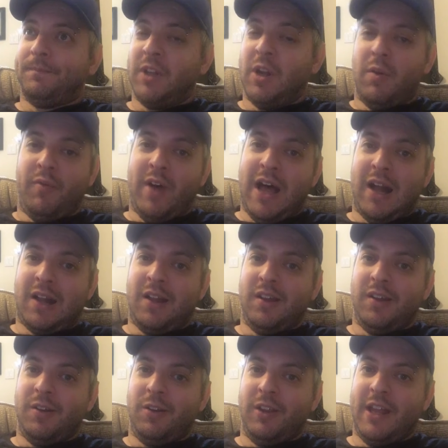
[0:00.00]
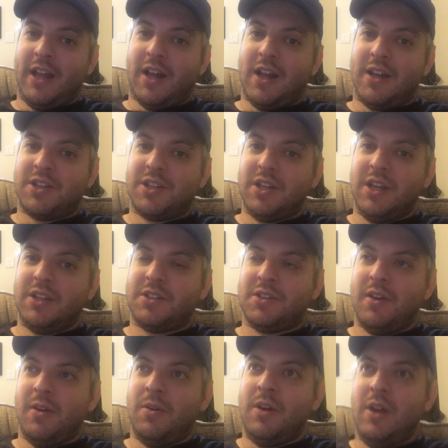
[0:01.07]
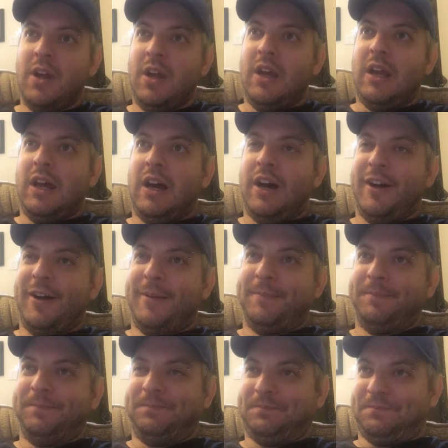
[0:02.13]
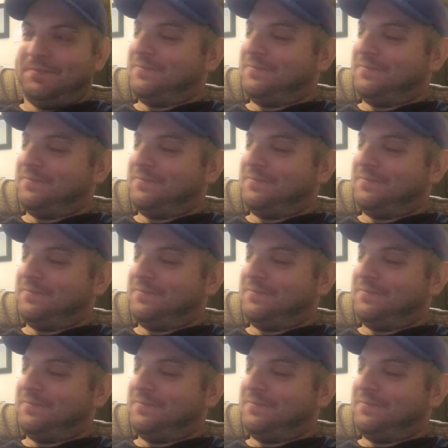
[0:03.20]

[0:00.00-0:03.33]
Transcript: you know, vodka and all that kind of shit. So um,